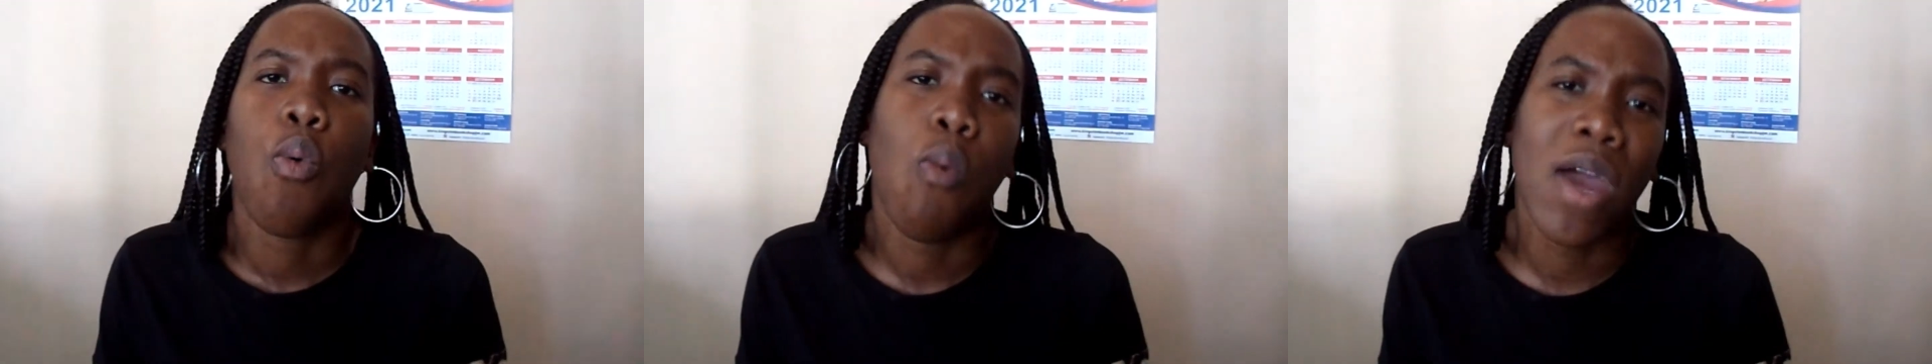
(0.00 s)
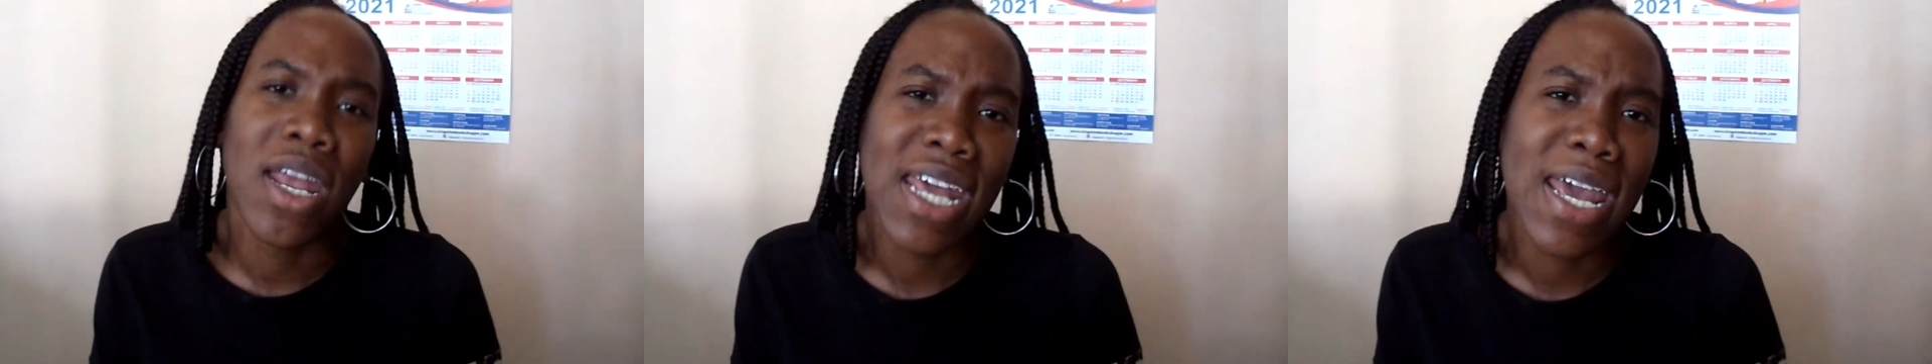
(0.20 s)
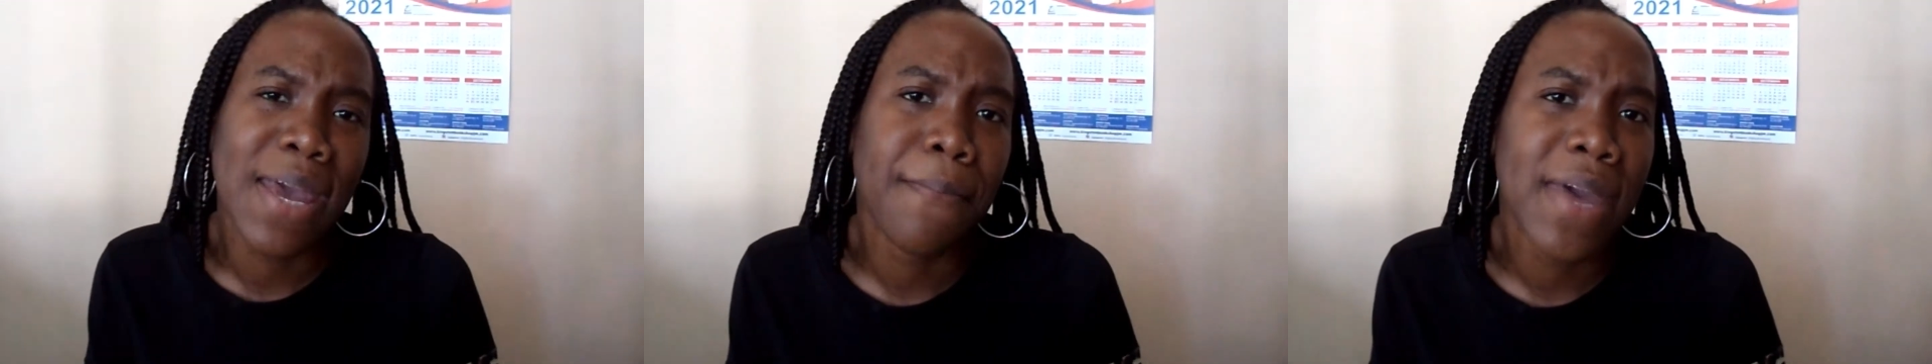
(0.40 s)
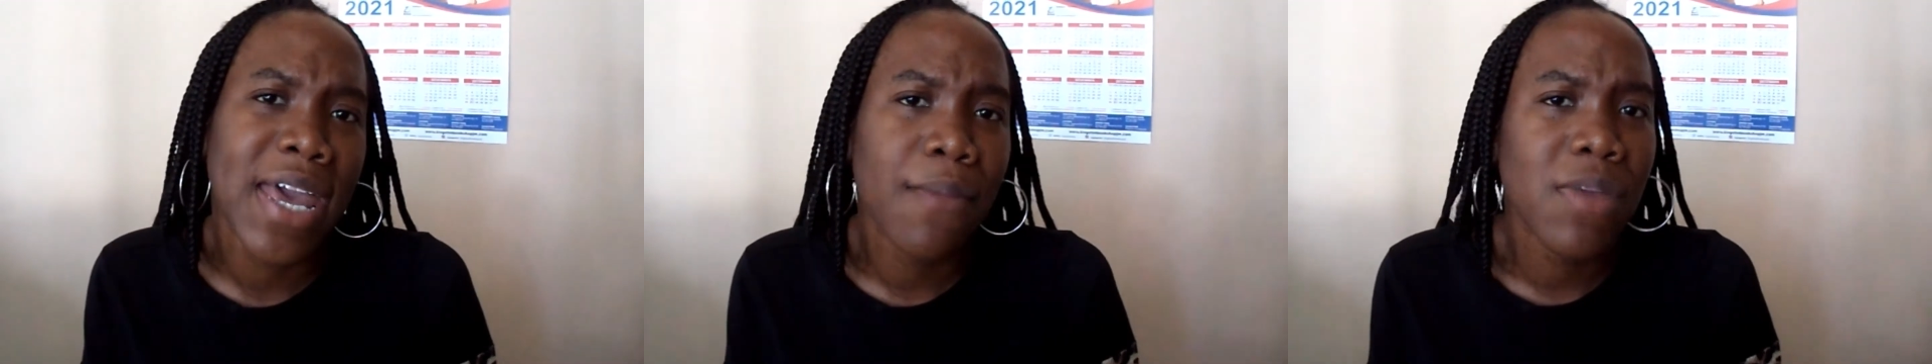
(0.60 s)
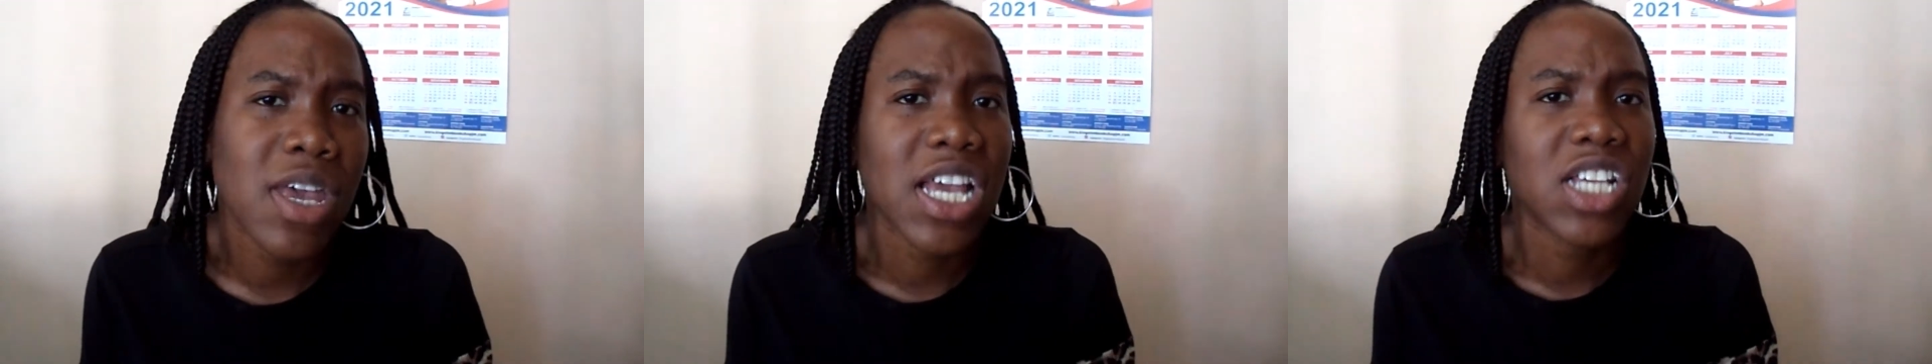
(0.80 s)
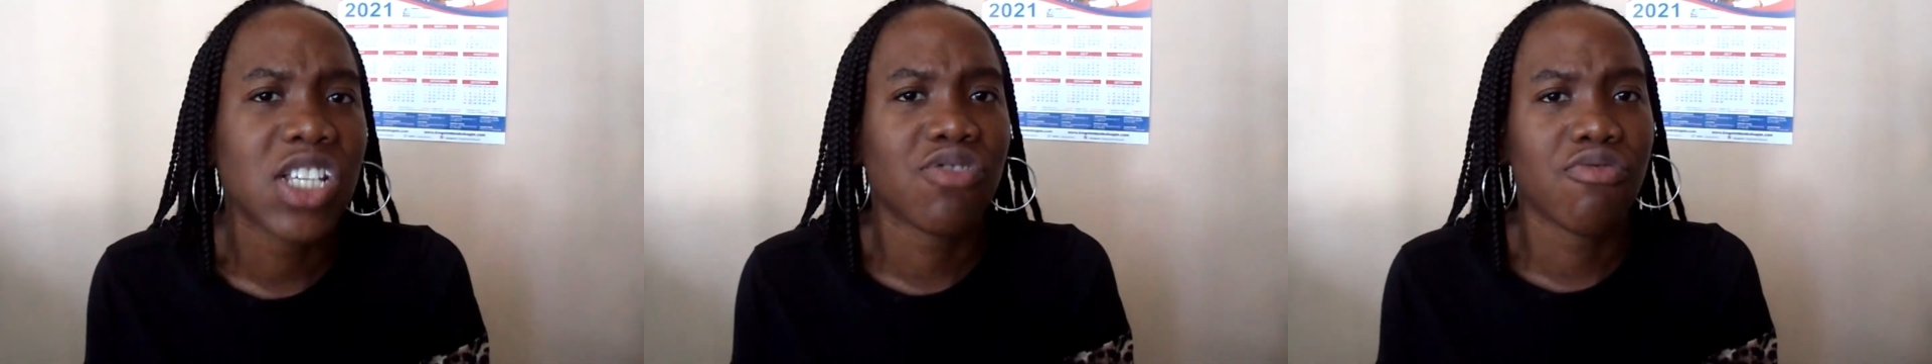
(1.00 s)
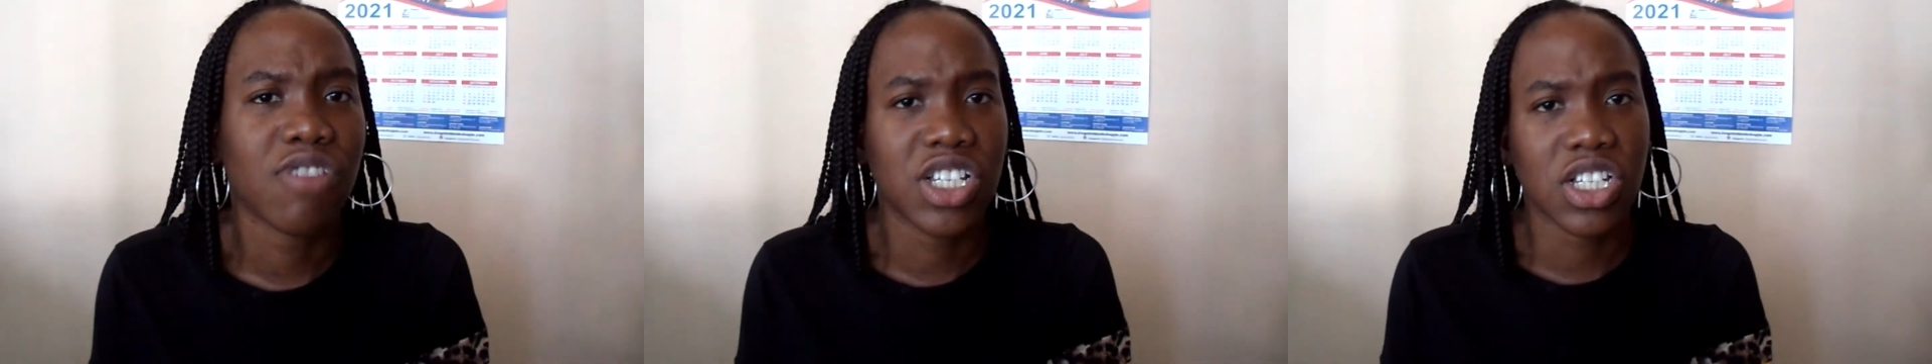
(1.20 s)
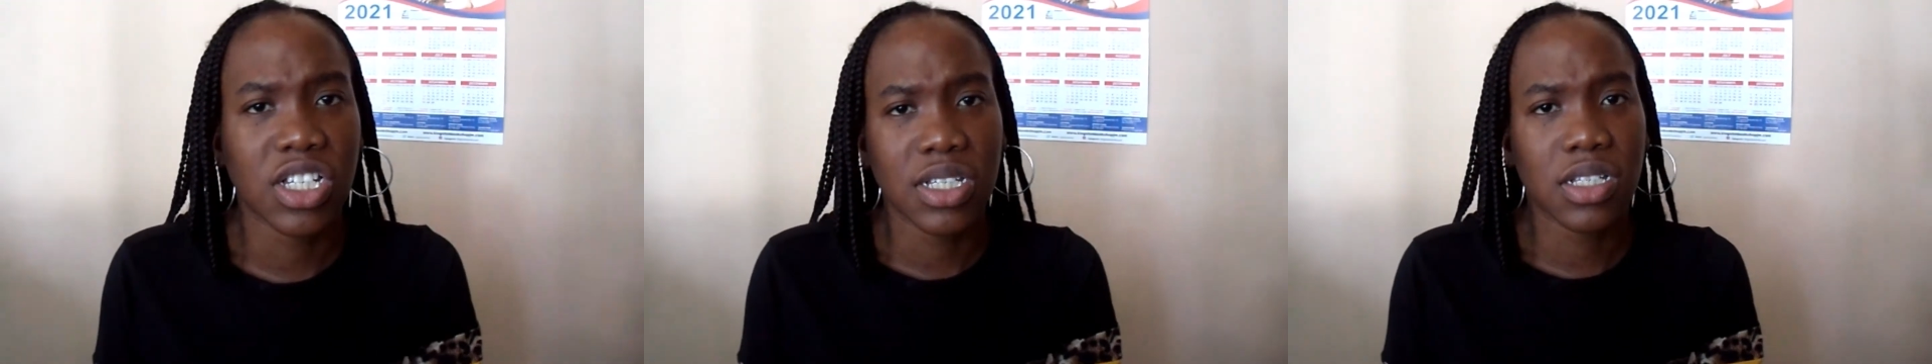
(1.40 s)
When a baby is
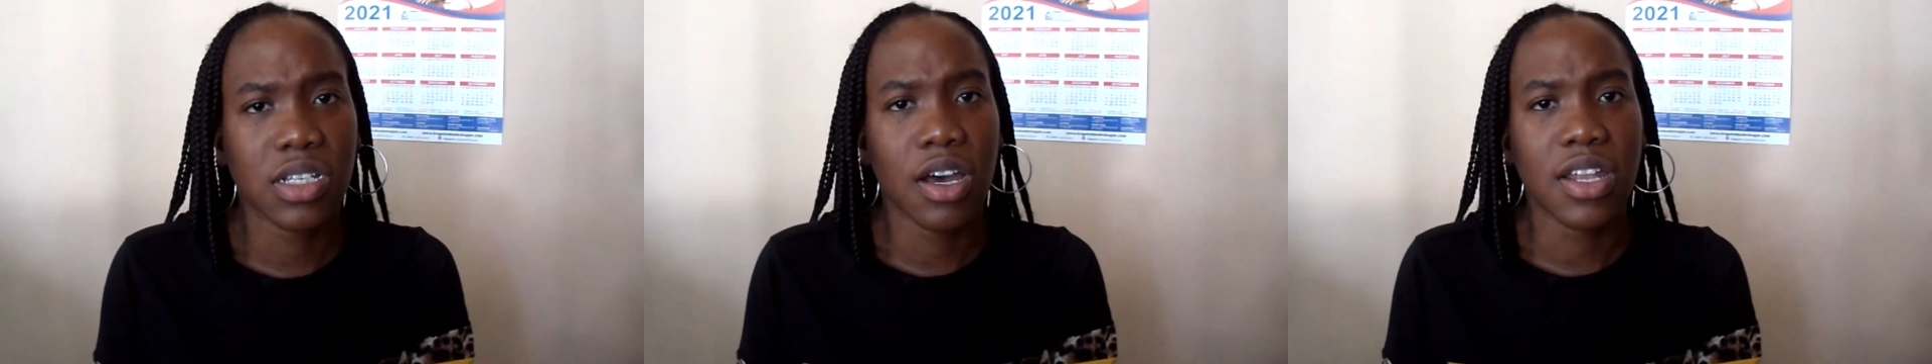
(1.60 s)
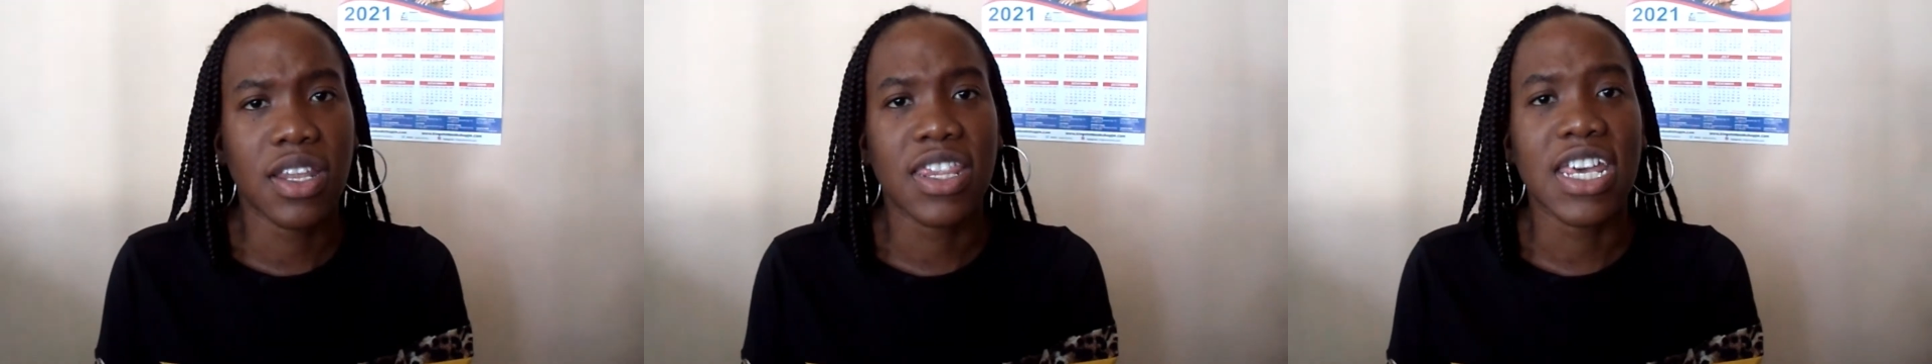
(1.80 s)
registered,